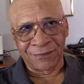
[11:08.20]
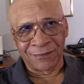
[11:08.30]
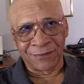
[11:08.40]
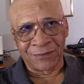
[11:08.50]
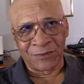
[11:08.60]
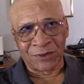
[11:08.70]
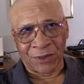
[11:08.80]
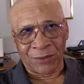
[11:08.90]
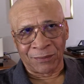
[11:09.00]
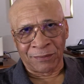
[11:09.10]

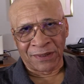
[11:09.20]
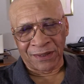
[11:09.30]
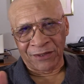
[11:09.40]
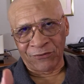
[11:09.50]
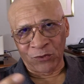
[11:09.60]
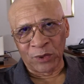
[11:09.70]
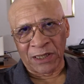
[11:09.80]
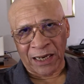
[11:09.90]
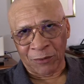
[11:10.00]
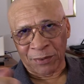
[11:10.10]
So, but he fooled a
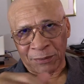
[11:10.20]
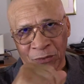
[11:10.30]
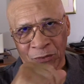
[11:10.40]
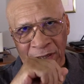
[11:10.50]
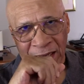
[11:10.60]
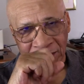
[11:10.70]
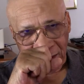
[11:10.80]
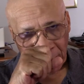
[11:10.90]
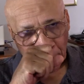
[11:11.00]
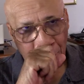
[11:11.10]
lot of people, lied to
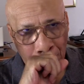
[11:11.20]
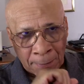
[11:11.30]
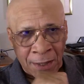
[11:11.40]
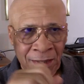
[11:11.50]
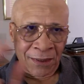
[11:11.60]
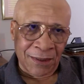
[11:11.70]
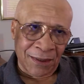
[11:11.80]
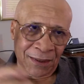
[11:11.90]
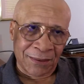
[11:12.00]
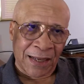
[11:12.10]
them
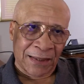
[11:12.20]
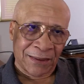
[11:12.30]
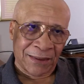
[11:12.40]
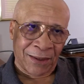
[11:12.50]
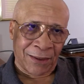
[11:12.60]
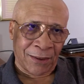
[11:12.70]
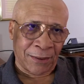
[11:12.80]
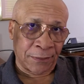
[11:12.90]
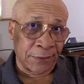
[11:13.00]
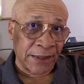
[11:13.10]

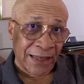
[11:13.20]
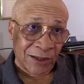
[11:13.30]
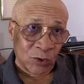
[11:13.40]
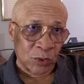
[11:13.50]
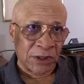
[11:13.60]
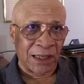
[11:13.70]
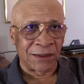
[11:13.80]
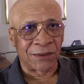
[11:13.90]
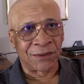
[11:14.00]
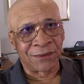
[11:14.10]
that he can do
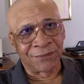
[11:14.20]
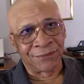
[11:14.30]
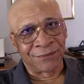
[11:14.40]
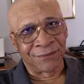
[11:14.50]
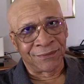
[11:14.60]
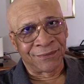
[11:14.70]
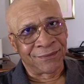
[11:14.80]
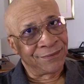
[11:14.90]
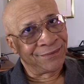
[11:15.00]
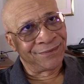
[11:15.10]
things.
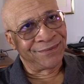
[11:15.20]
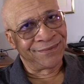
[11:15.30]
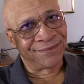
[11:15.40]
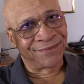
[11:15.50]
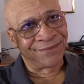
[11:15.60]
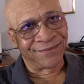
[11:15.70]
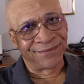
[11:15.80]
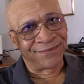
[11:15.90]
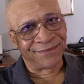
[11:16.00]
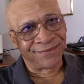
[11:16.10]

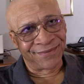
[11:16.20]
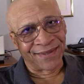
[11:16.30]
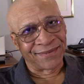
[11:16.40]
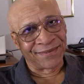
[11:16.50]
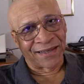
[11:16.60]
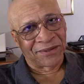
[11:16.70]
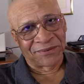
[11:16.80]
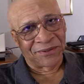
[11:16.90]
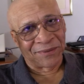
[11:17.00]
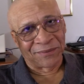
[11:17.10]
Things are not
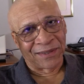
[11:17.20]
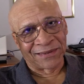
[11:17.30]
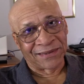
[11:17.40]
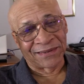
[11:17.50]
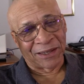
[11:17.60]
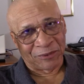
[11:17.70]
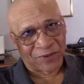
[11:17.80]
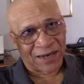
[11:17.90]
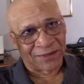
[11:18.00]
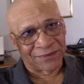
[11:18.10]
going well this time
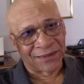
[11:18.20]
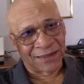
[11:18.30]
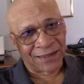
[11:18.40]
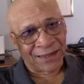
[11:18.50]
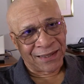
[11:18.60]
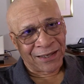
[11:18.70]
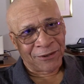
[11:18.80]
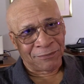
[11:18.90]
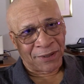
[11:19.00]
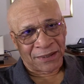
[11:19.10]
around.
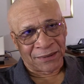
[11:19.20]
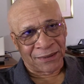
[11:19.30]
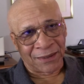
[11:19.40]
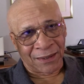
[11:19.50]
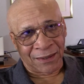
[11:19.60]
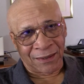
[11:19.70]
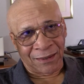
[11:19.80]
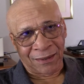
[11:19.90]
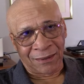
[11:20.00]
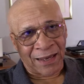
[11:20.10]
But
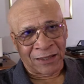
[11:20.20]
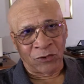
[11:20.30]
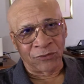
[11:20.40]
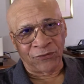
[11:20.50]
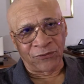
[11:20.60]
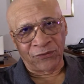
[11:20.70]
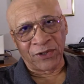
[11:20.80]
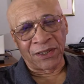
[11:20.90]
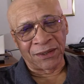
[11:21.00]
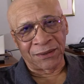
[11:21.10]
I don't
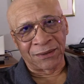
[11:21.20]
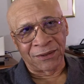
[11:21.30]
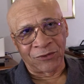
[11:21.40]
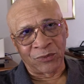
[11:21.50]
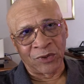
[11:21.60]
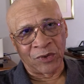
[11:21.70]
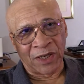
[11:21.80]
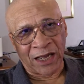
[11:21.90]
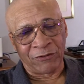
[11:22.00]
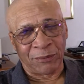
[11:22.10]
feel we're going to
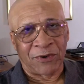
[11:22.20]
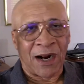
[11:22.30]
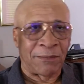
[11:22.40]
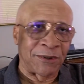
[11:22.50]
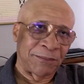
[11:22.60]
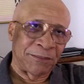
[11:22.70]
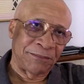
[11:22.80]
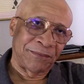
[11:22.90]
have a problem